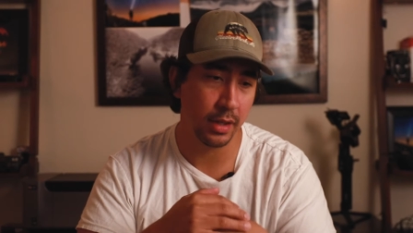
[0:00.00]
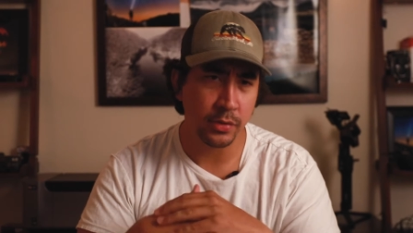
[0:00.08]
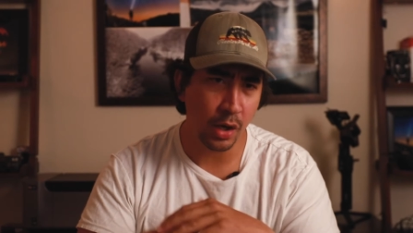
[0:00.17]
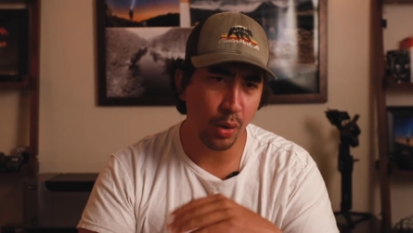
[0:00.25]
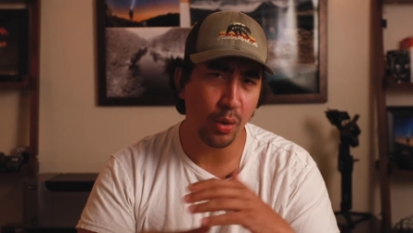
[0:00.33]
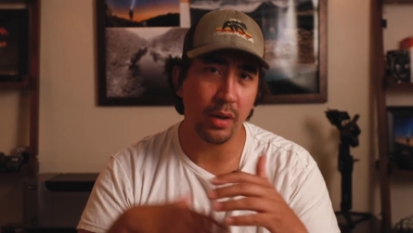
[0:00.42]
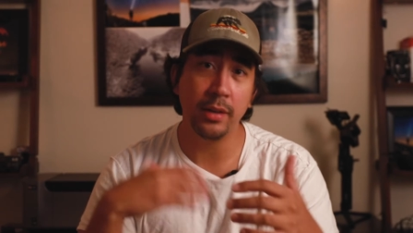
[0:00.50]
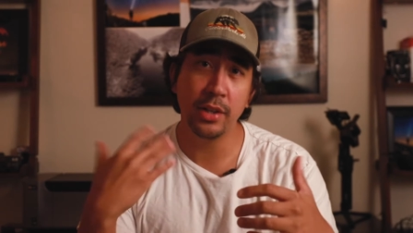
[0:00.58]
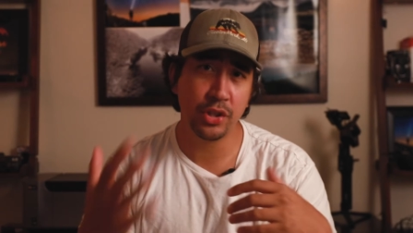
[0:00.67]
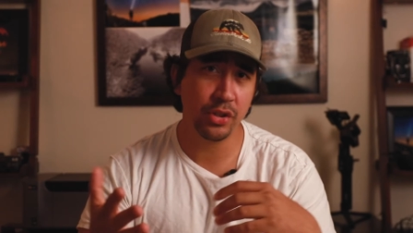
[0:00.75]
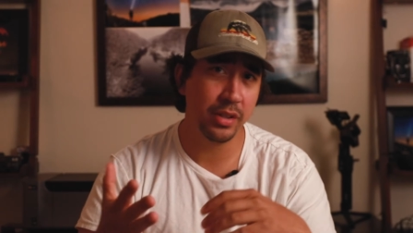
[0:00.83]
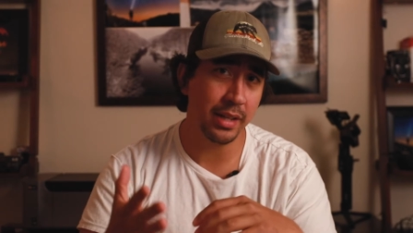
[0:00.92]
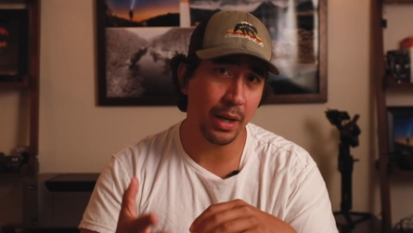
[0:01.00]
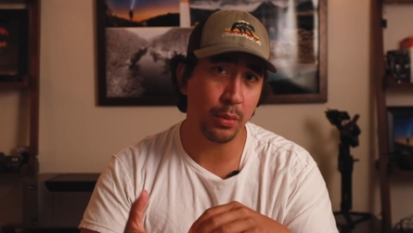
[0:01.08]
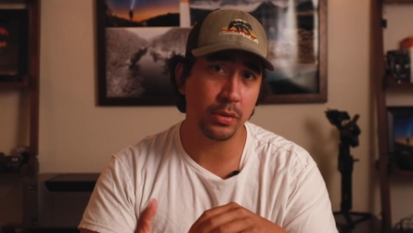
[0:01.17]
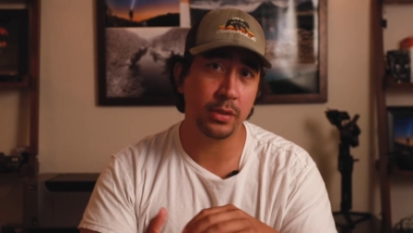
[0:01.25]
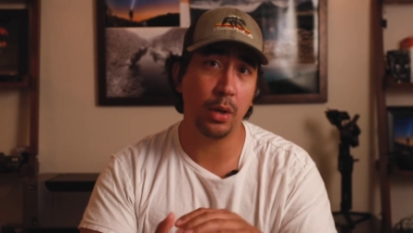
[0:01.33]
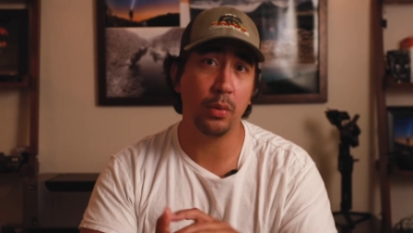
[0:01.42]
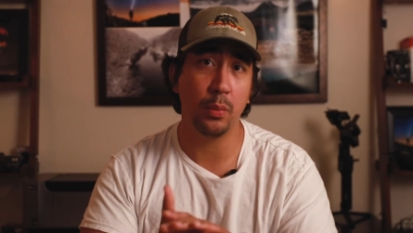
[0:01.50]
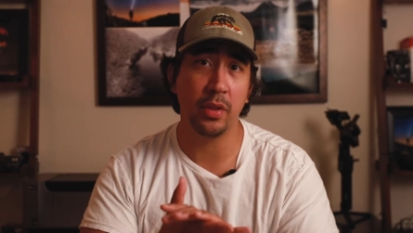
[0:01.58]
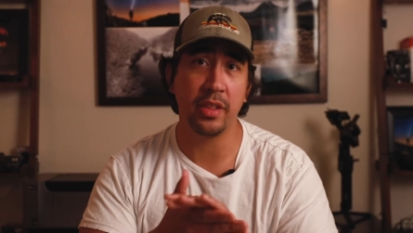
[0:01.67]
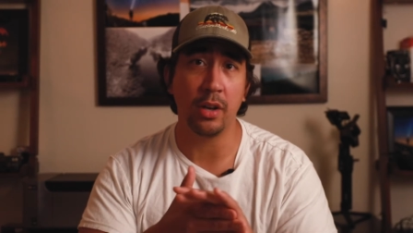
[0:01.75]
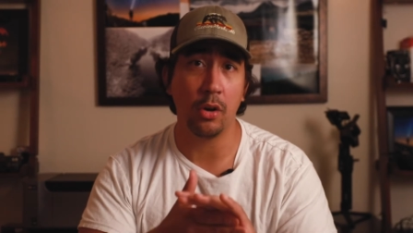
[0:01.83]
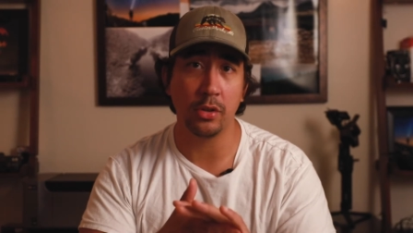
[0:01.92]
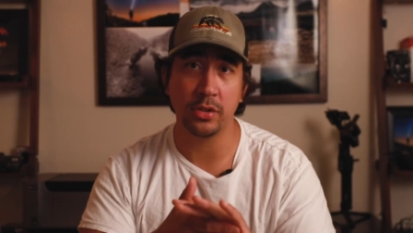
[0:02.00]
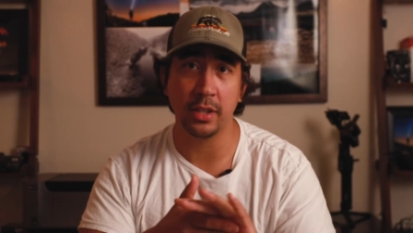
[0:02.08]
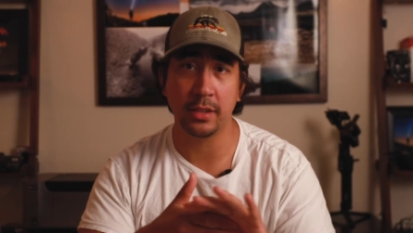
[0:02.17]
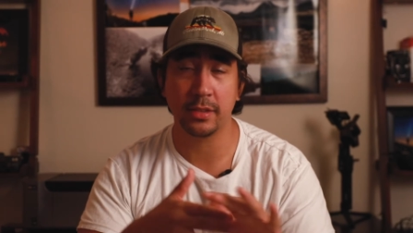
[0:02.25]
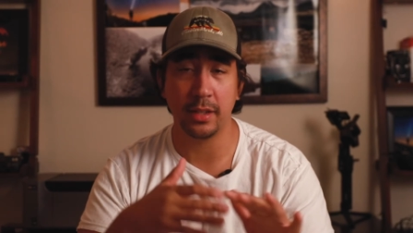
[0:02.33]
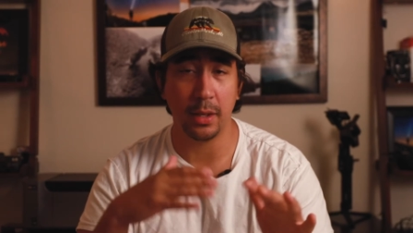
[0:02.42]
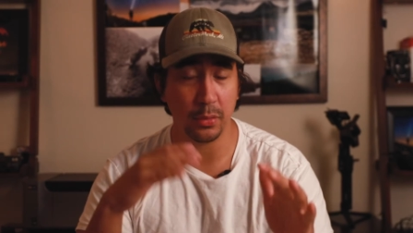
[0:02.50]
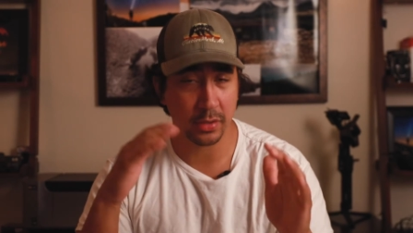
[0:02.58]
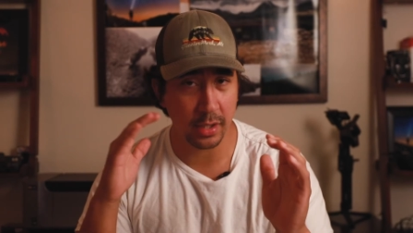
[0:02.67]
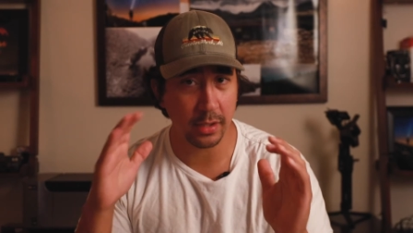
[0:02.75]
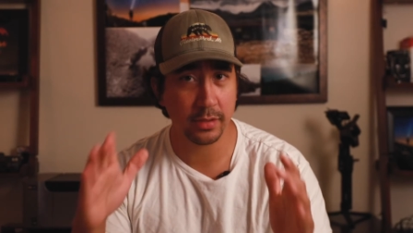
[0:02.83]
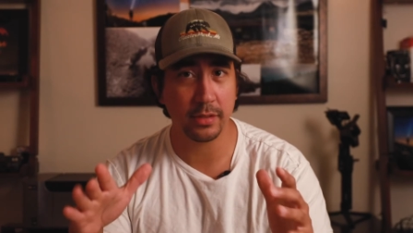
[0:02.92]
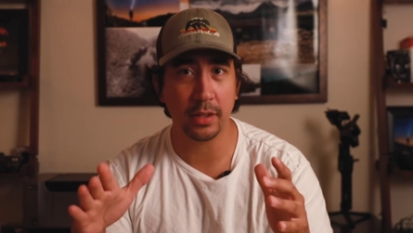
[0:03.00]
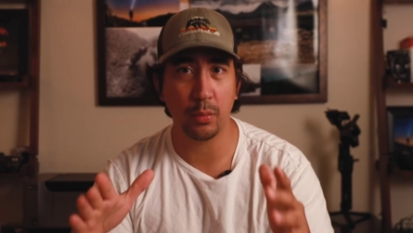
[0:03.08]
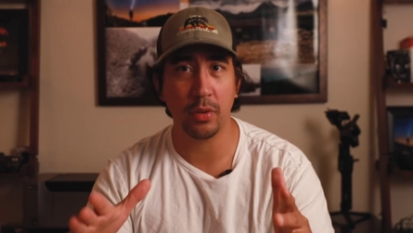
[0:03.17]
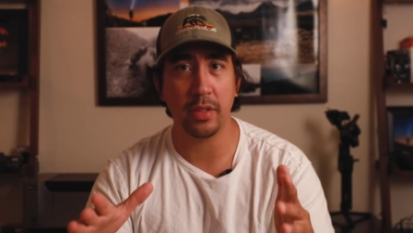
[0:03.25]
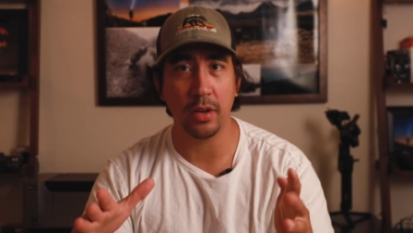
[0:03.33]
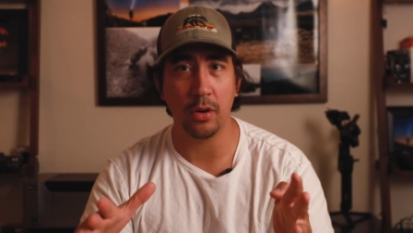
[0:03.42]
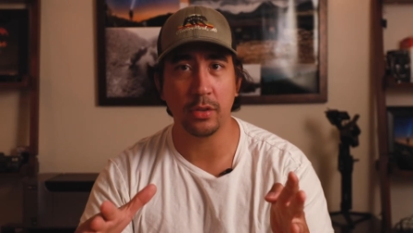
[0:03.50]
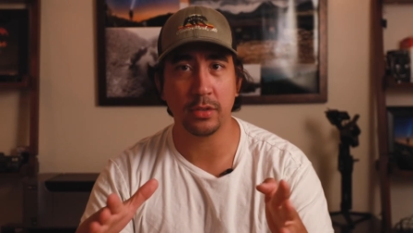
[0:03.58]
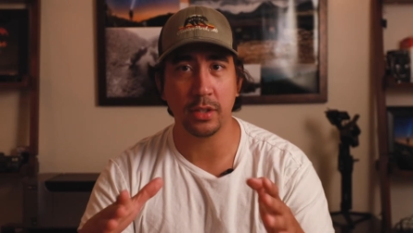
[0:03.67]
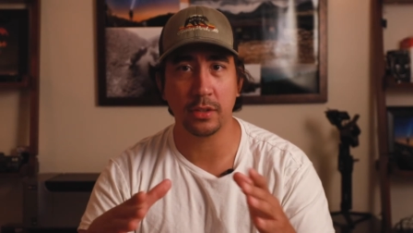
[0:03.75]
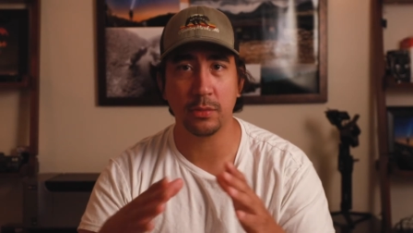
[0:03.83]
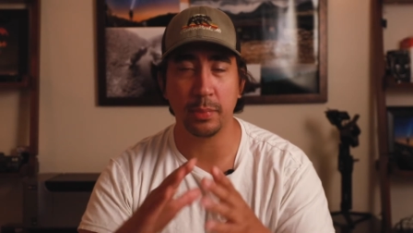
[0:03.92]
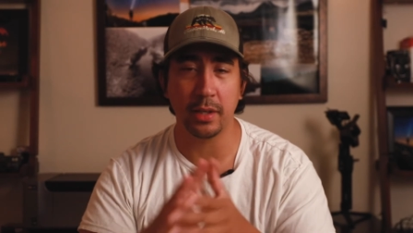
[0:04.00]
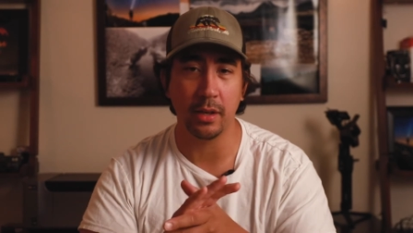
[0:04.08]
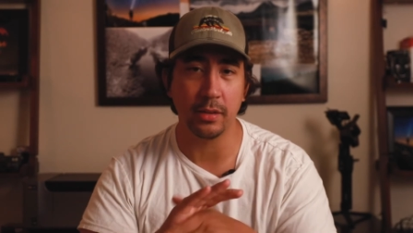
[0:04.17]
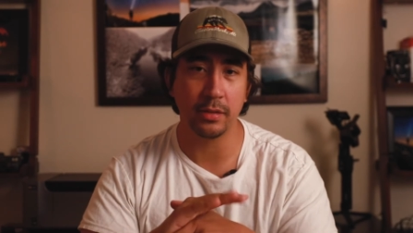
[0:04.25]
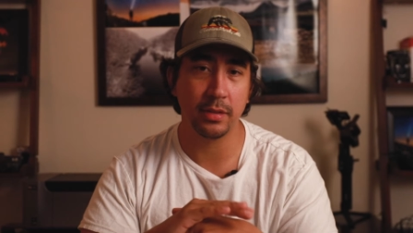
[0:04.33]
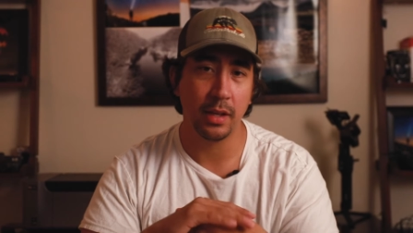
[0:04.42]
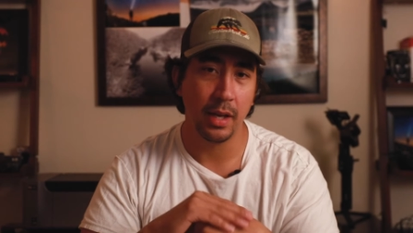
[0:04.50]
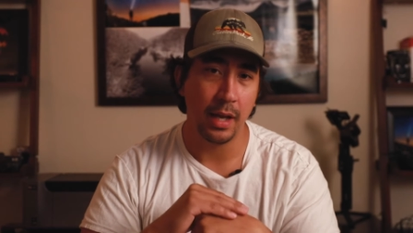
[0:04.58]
So initially I was going with the R6 and I was going to stick with the R6 because